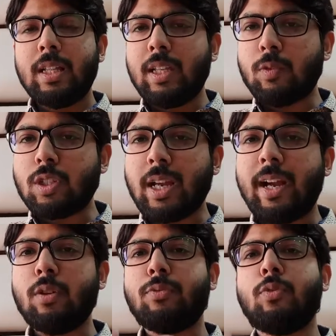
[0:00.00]
there was a
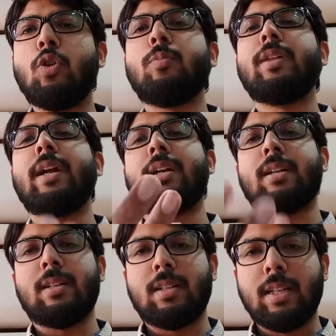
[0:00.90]
kind of foam that
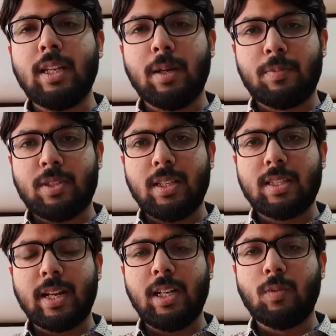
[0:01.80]
erupts
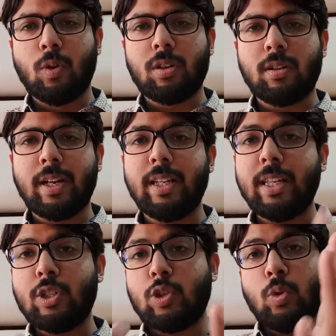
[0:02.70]
inside the water, and
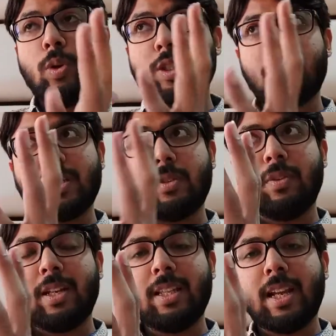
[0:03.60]
they showed
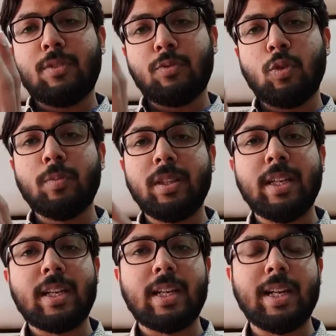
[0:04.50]
specifically that foam in
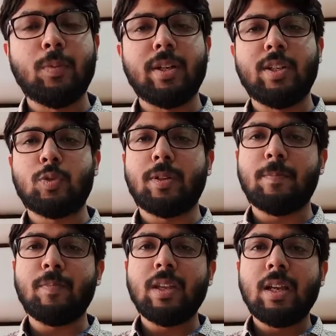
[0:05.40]
their advertisement.